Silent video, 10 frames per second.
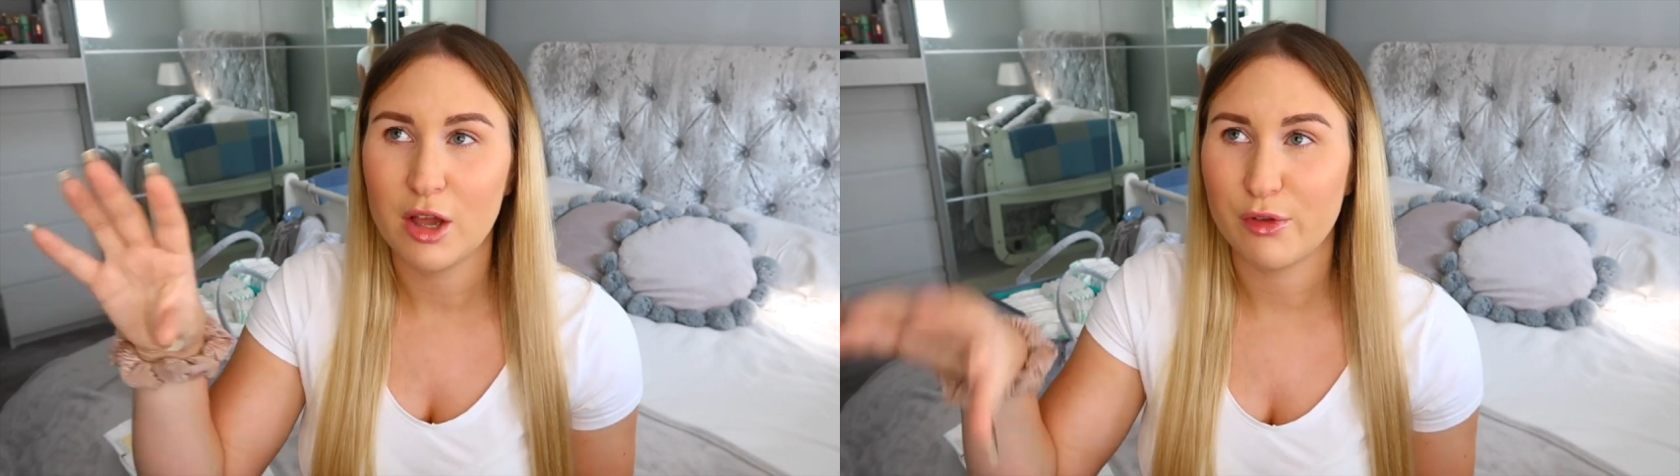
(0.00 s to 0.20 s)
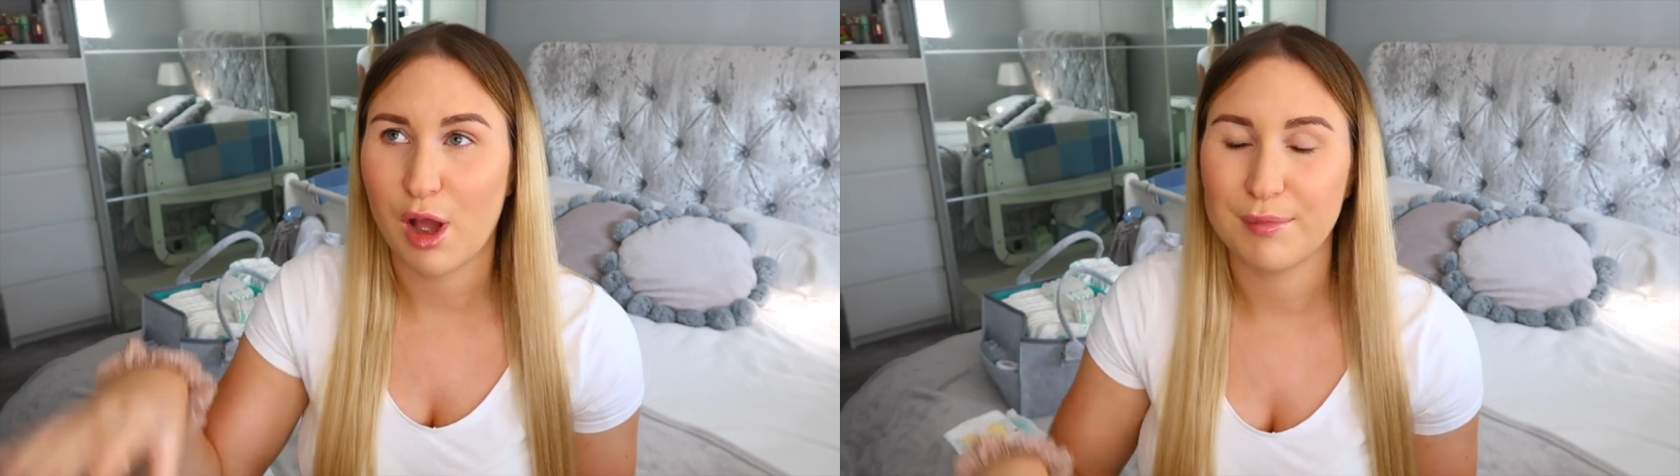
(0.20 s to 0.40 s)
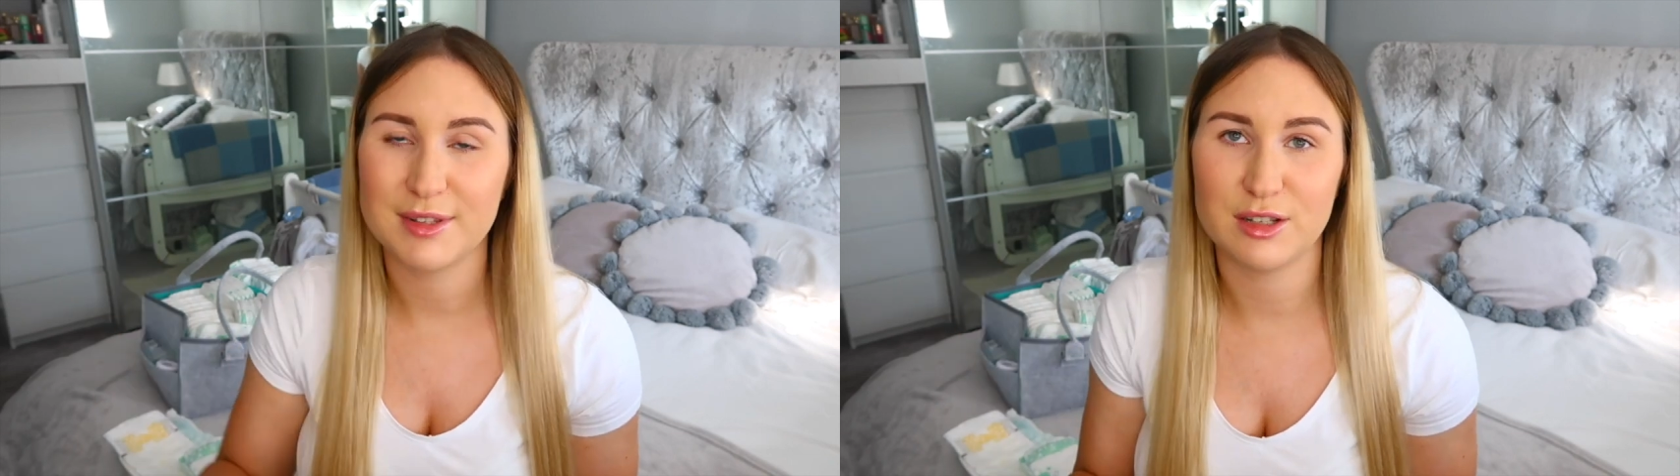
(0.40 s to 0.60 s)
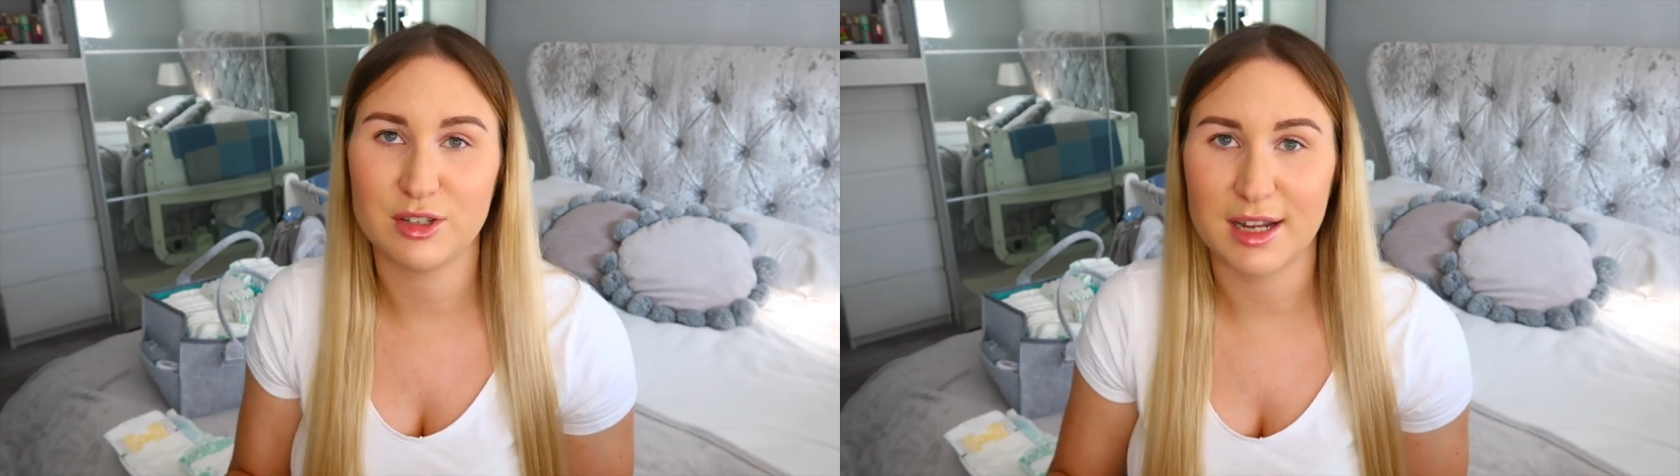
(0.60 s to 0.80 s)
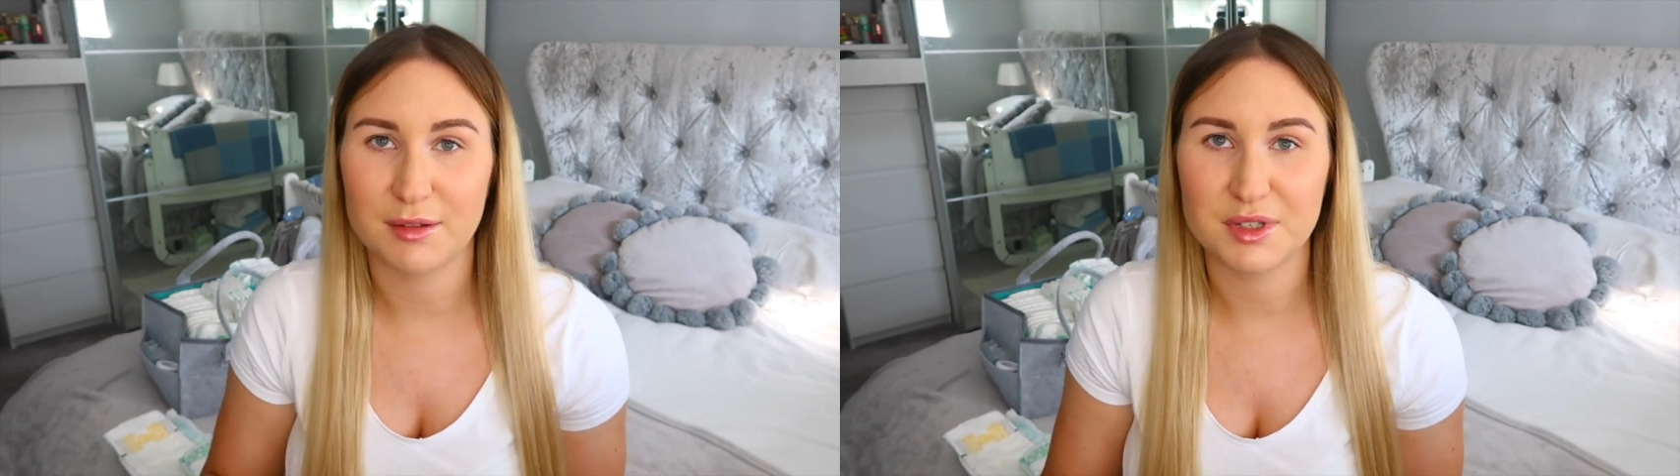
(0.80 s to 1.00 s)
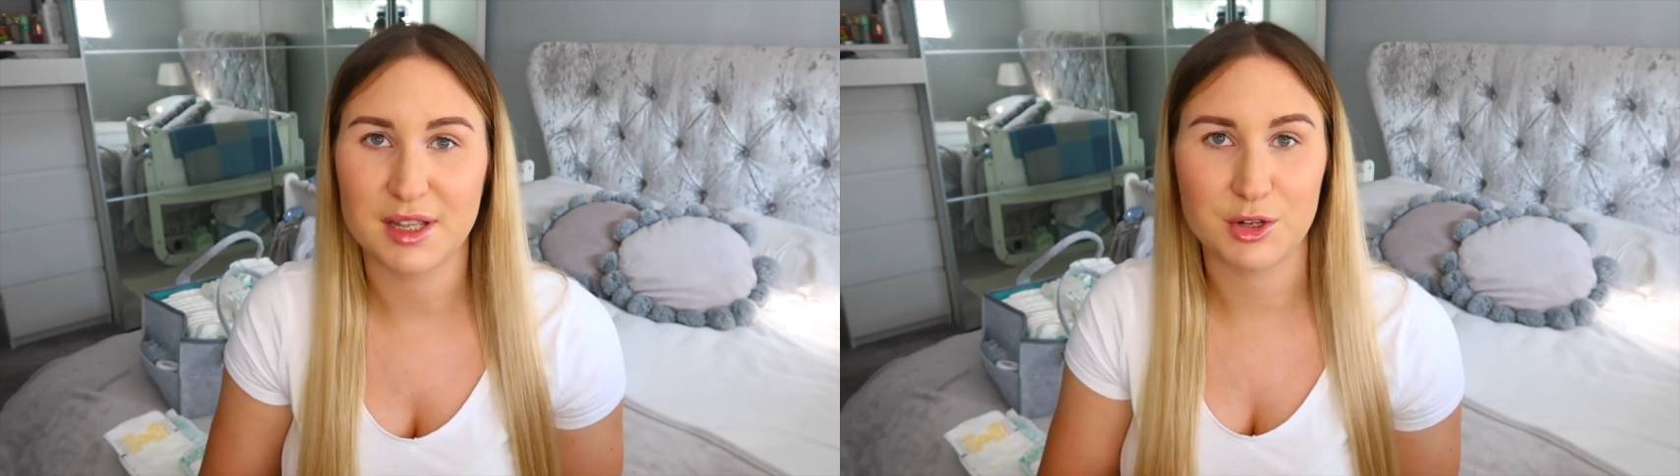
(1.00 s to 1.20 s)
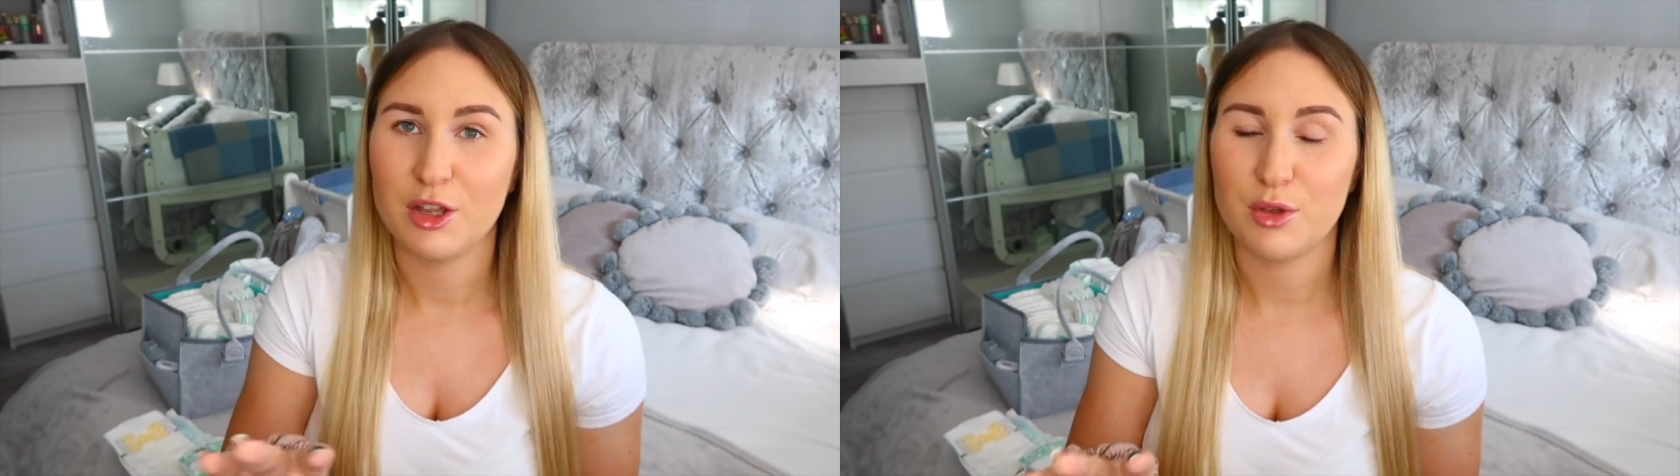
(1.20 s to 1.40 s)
if you're upstairs or downstairs,